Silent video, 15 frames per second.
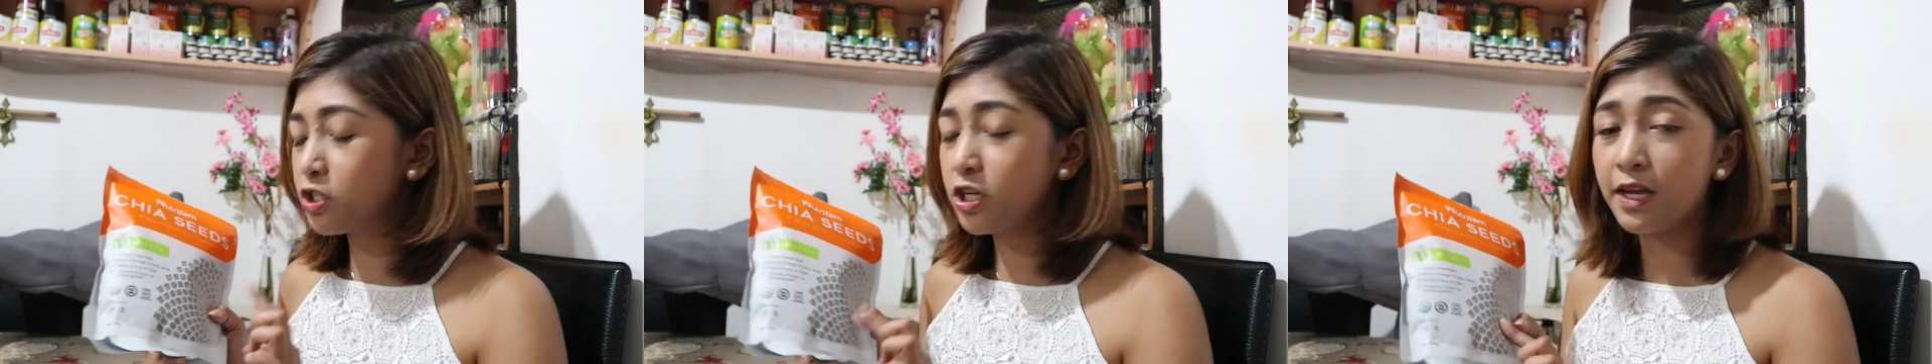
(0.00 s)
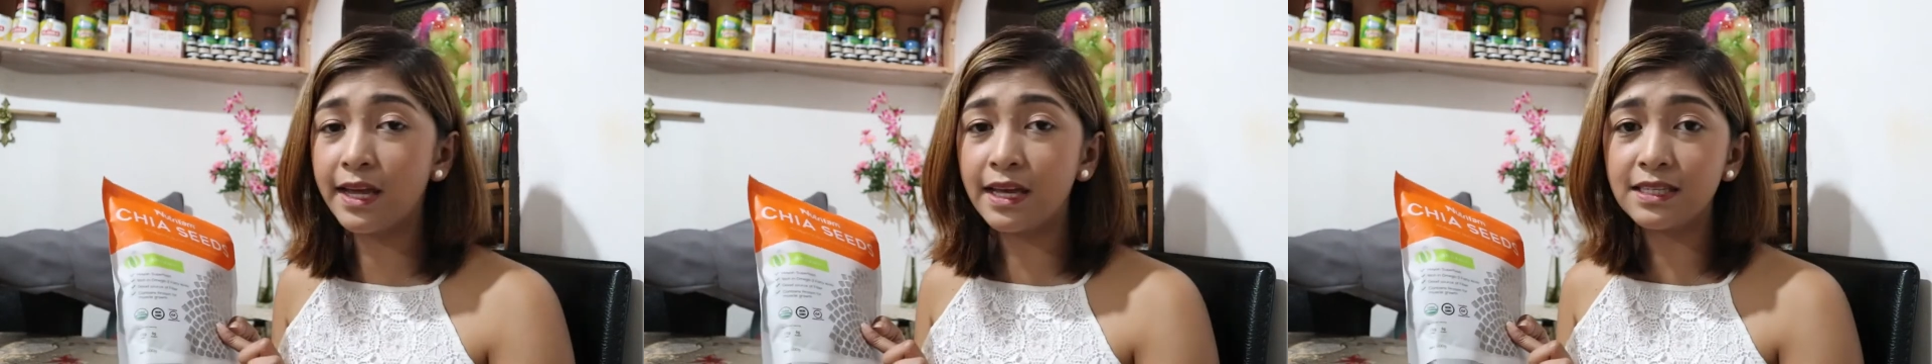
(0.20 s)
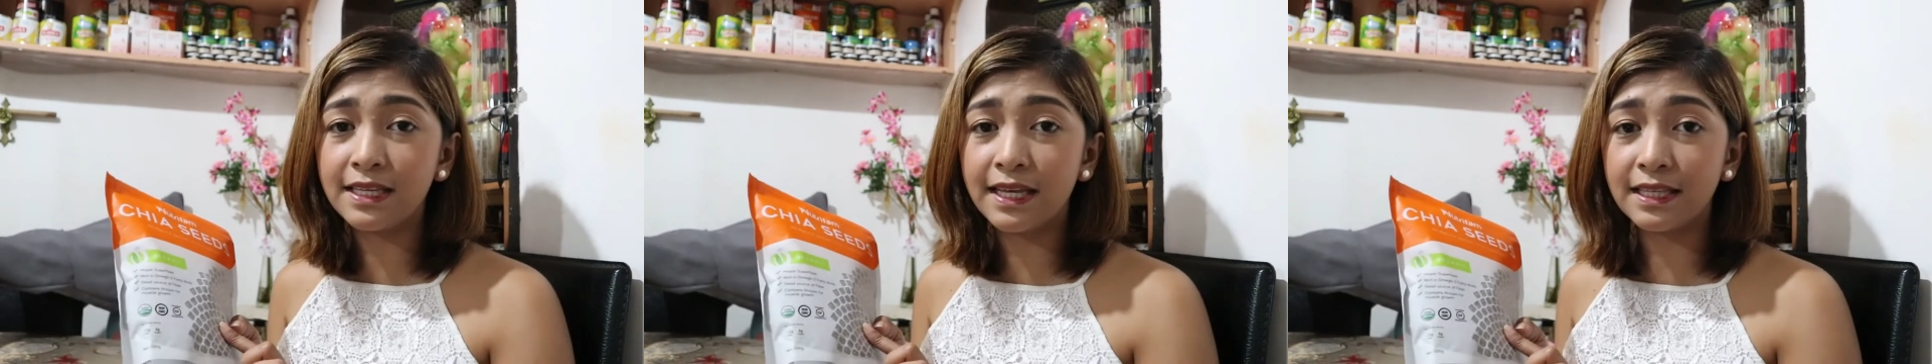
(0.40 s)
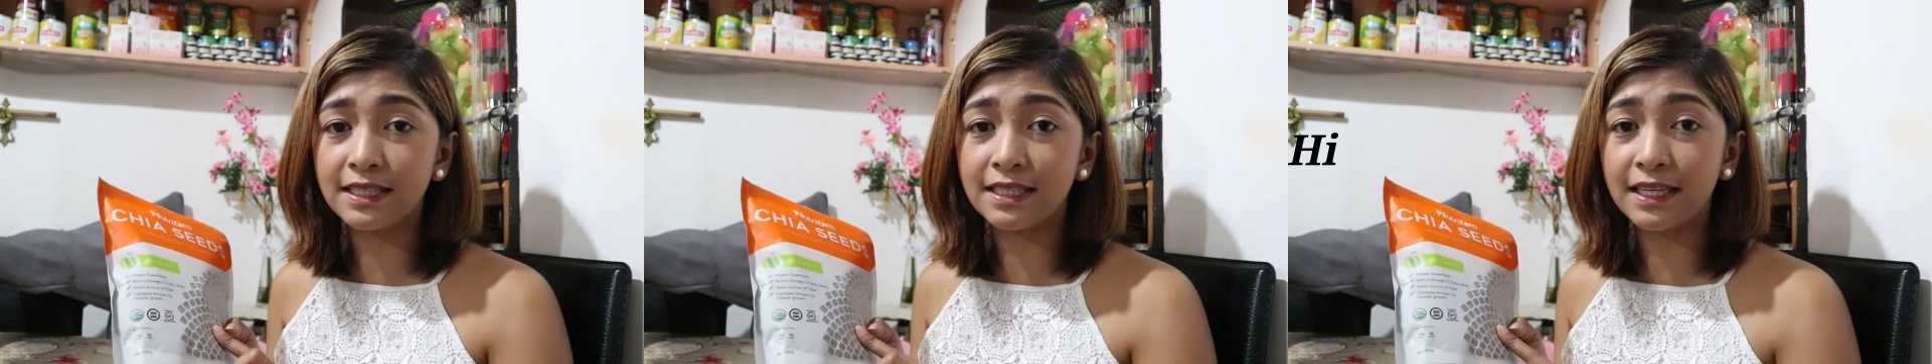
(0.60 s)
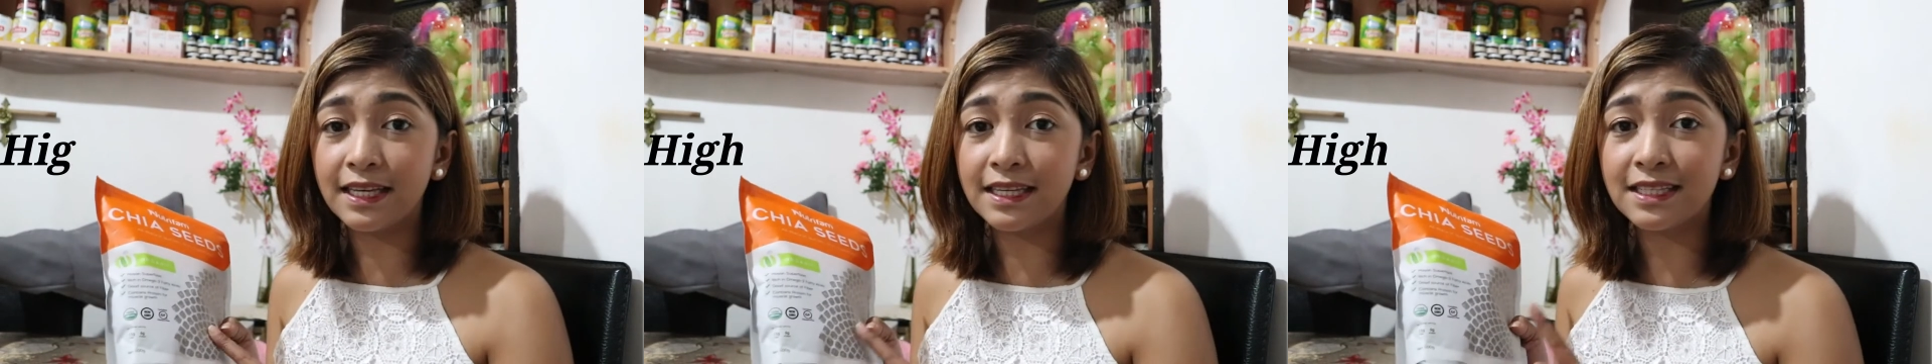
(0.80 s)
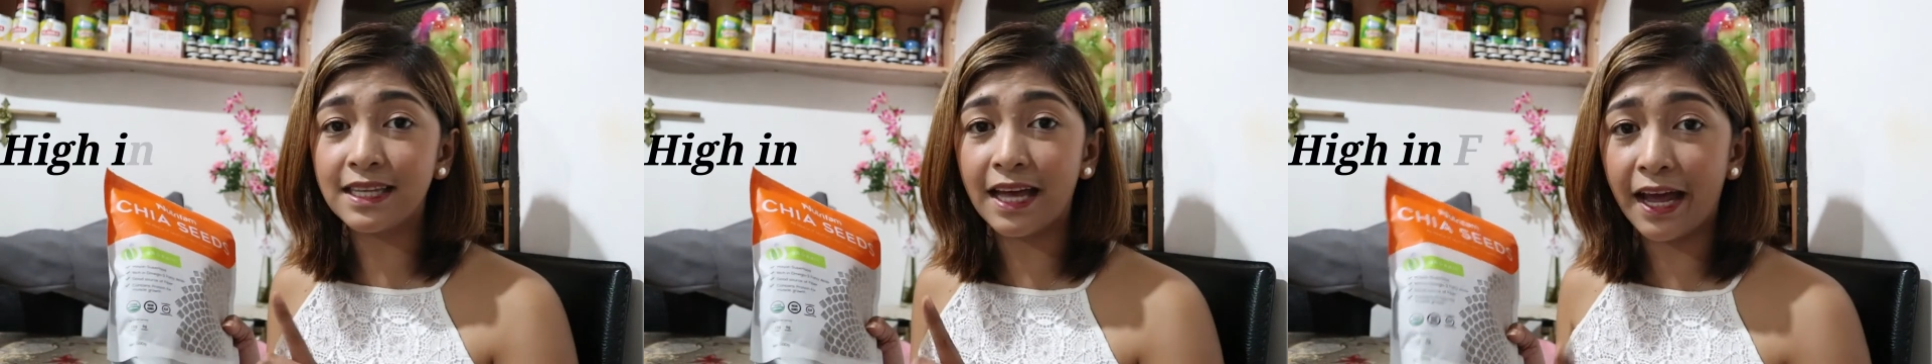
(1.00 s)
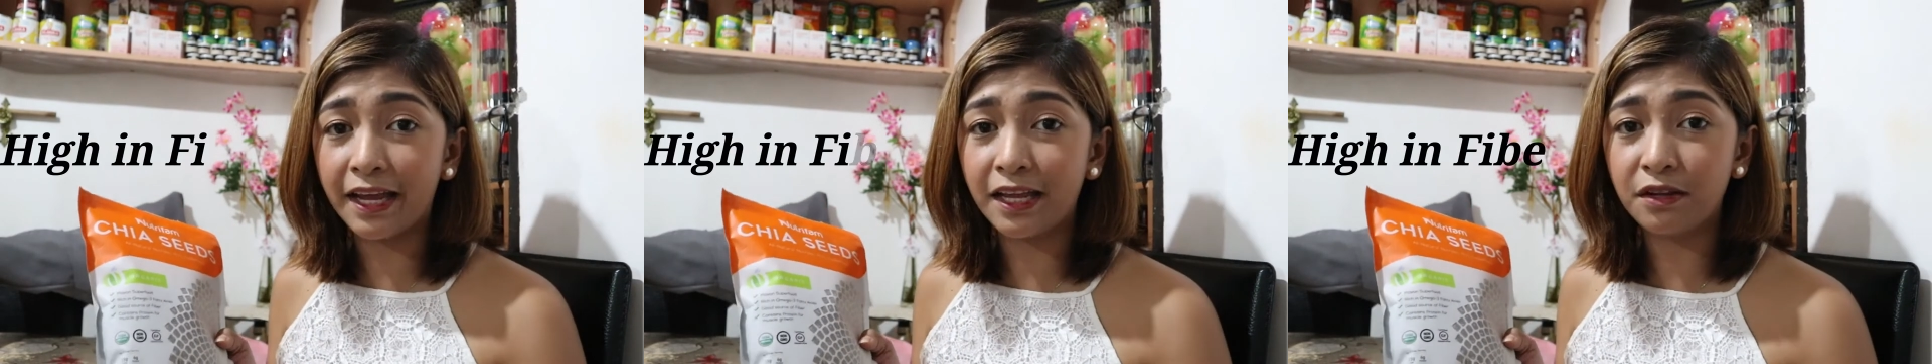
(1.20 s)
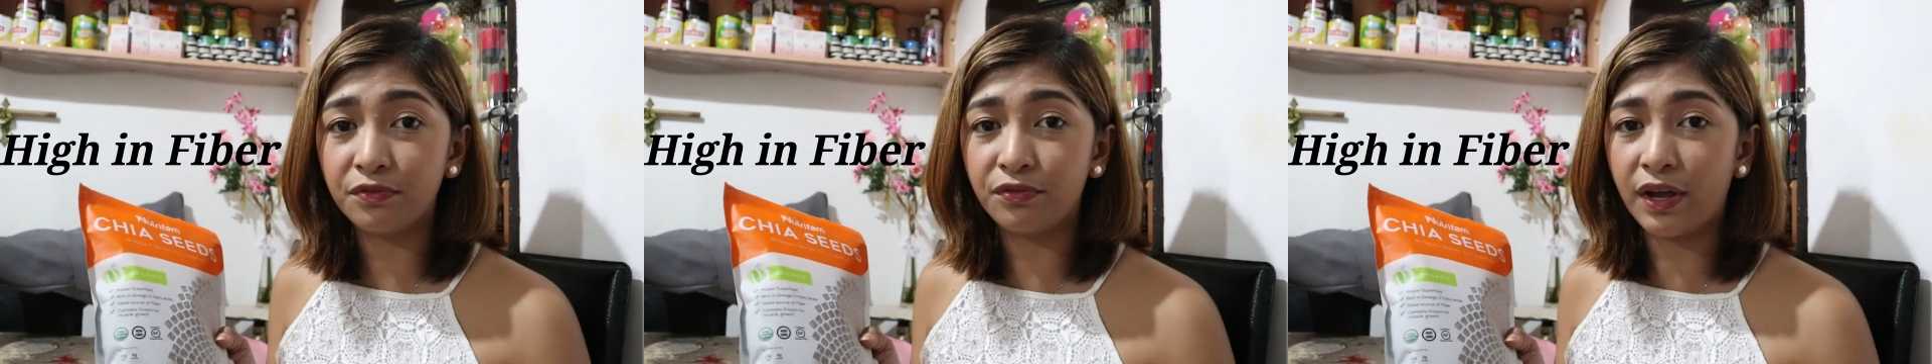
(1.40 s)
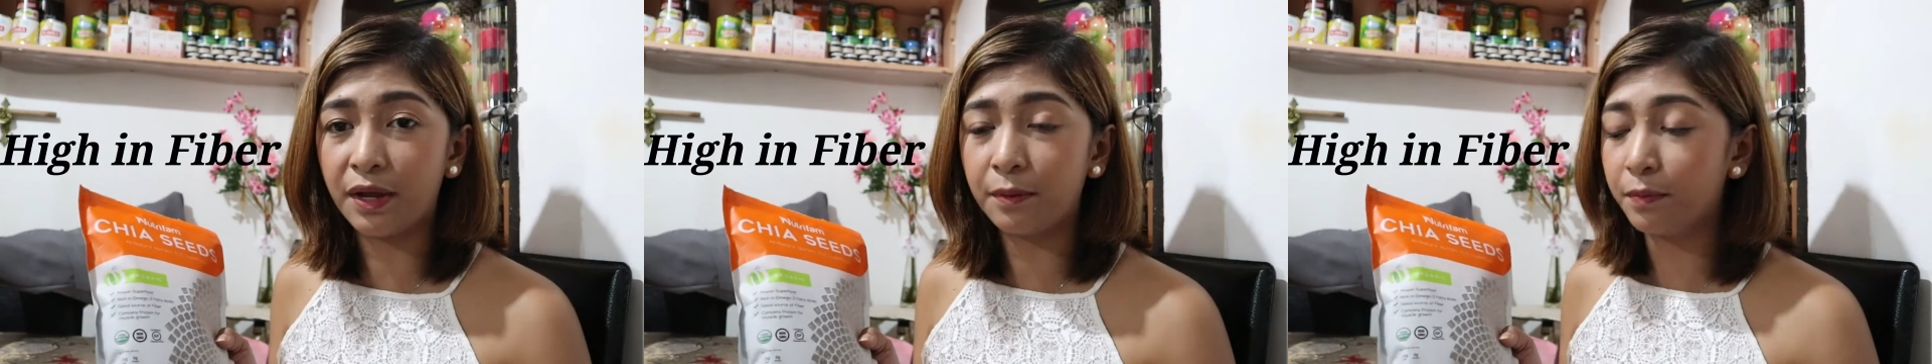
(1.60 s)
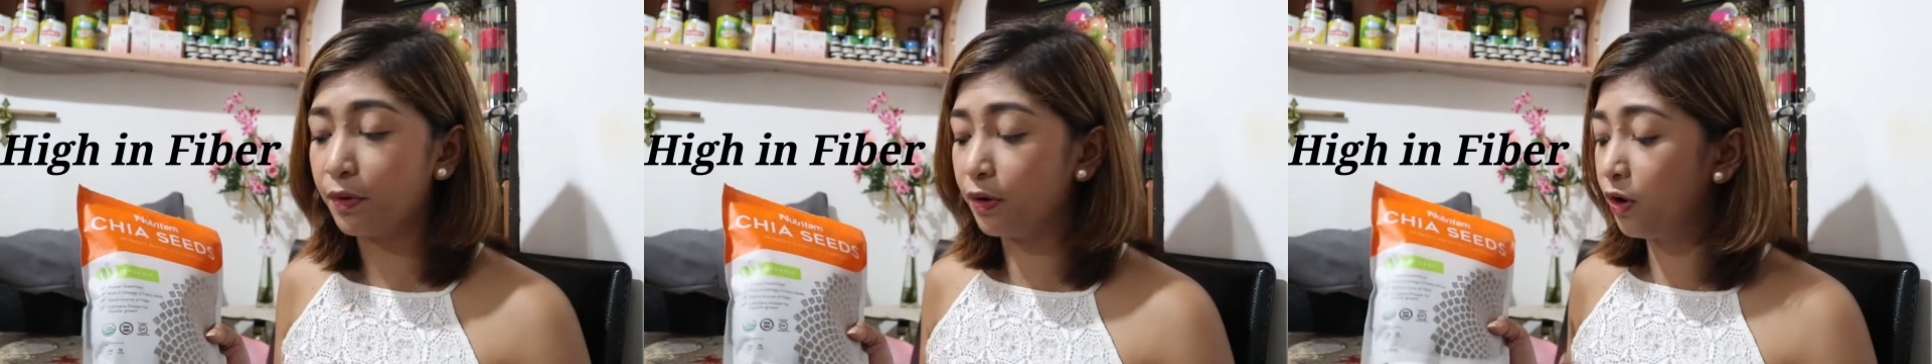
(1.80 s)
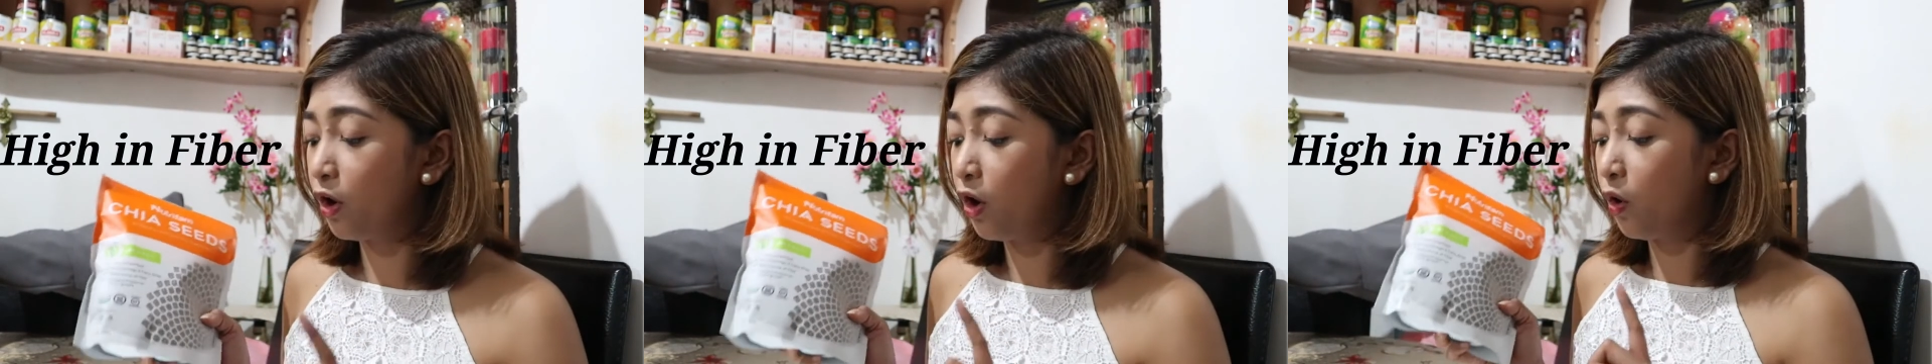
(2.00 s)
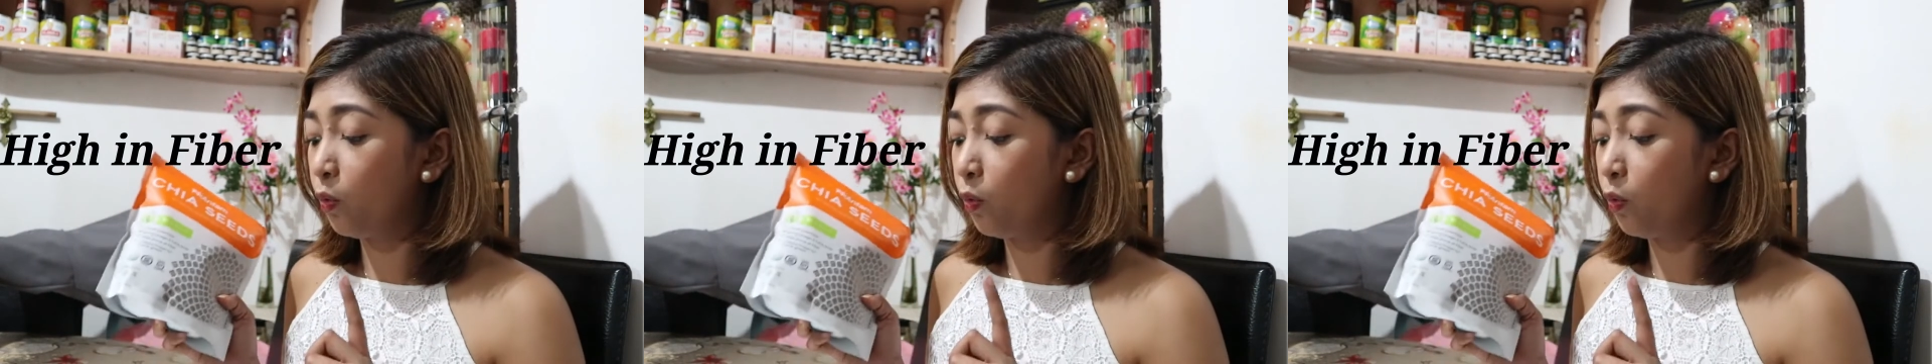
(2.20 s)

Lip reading: chia seeds is high in fiber,